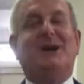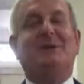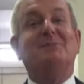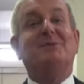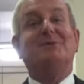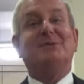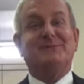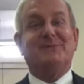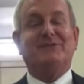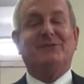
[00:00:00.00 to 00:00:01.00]
become a member
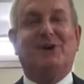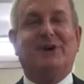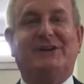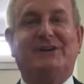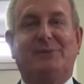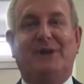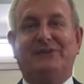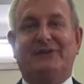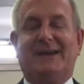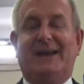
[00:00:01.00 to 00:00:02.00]
of the market, you
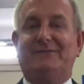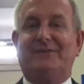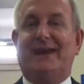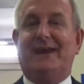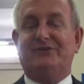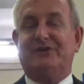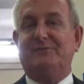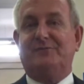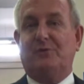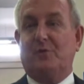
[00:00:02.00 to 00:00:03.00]
basically have to have
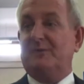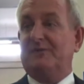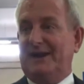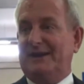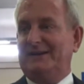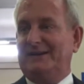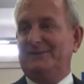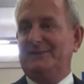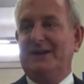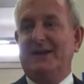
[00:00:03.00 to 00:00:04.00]
some form of
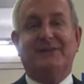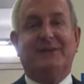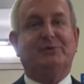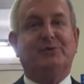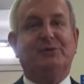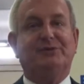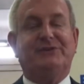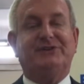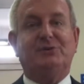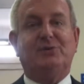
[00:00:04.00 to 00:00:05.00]
ID that
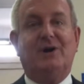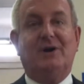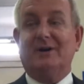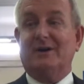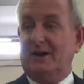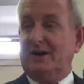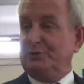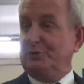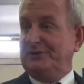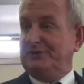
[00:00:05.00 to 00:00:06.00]
proves that you are a
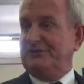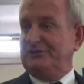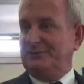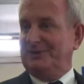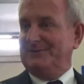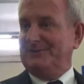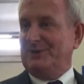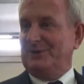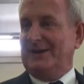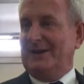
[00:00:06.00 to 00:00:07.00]
true businessman,
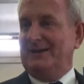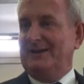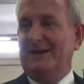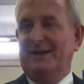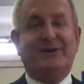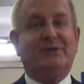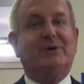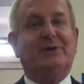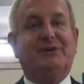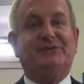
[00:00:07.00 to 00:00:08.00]
okay?
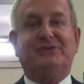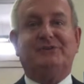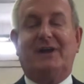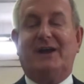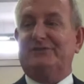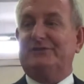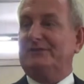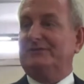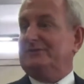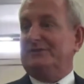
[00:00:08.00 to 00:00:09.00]
Either a business
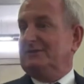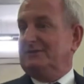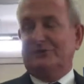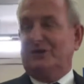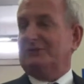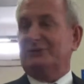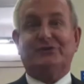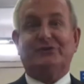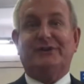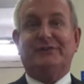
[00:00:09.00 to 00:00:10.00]
license, a
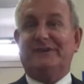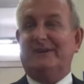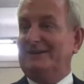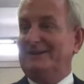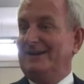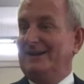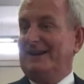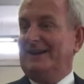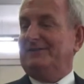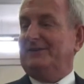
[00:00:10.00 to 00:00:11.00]
doctor's certificate,
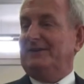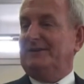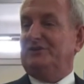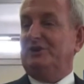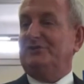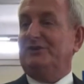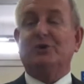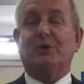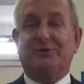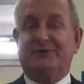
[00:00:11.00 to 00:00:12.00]
anything that shows that
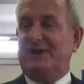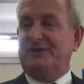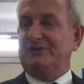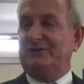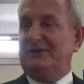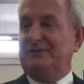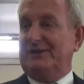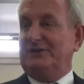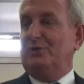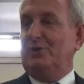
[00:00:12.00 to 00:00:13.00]
you're a professional,
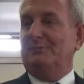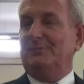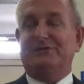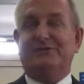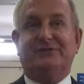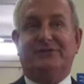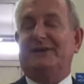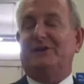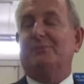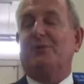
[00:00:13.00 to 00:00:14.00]
that you own a business,
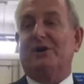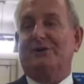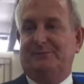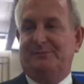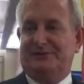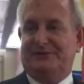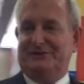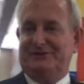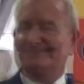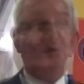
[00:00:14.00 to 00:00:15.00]
and that you're part of a
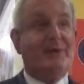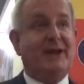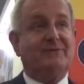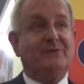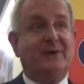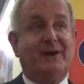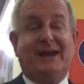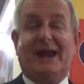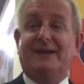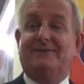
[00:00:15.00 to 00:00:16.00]
business. We have
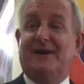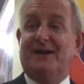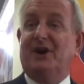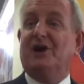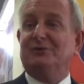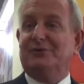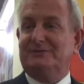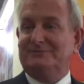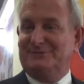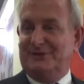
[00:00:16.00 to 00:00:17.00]
around
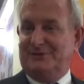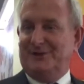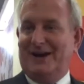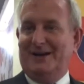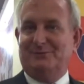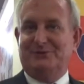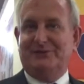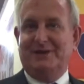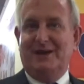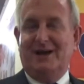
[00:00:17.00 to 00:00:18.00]
8,500 different items,
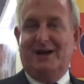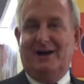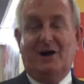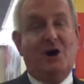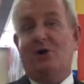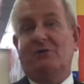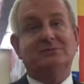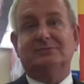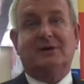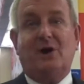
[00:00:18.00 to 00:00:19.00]
uh,
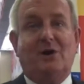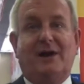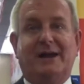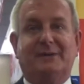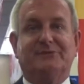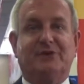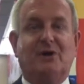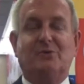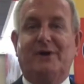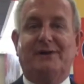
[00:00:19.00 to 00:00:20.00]
all all items,
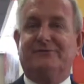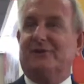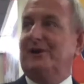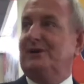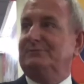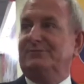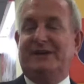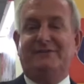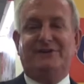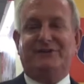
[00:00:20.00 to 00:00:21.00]
all the way from
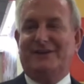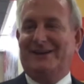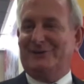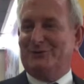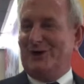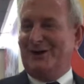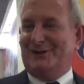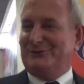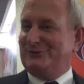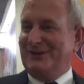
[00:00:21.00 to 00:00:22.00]
TVs and
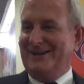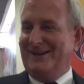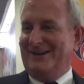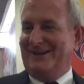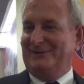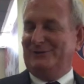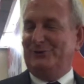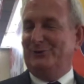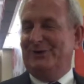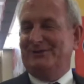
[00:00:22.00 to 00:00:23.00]
electronics uh,
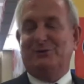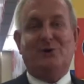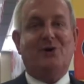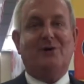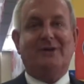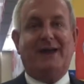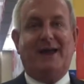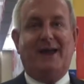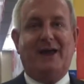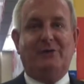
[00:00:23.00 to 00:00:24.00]
to, uh, to
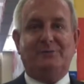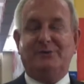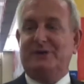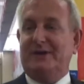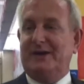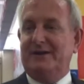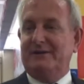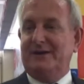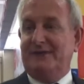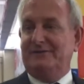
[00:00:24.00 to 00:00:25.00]
all health and beauty
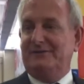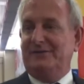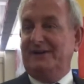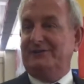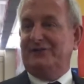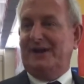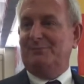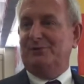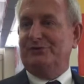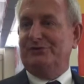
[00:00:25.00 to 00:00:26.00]
care, F&V,
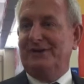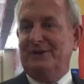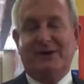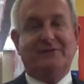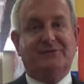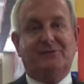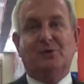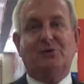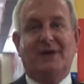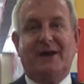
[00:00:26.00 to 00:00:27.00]
staples. We have a
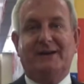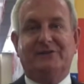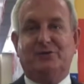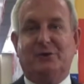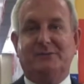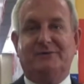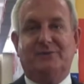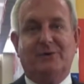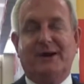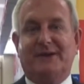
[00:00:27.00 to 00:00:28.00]
full line assortment
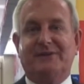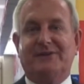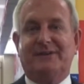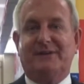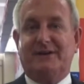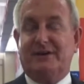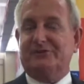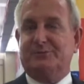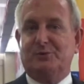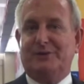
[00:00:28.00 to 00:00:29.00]
for everything that a
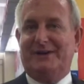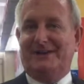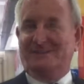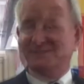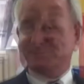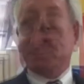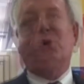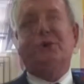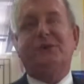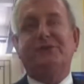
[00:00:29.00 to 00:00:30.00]
customer would need. The
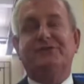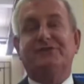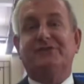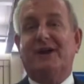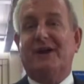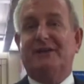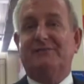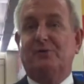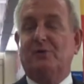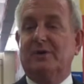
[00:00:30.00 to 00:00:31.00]
market is
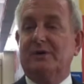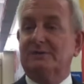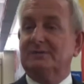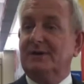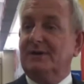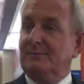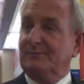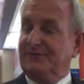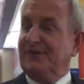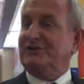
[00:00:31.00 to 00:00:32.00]
designed for
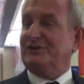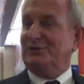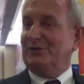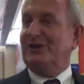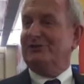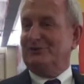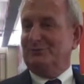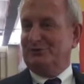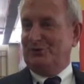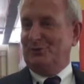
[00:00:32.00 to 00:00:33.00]
professional
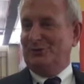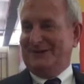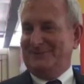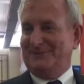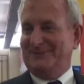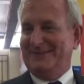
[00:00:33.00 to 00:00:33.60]
customers only.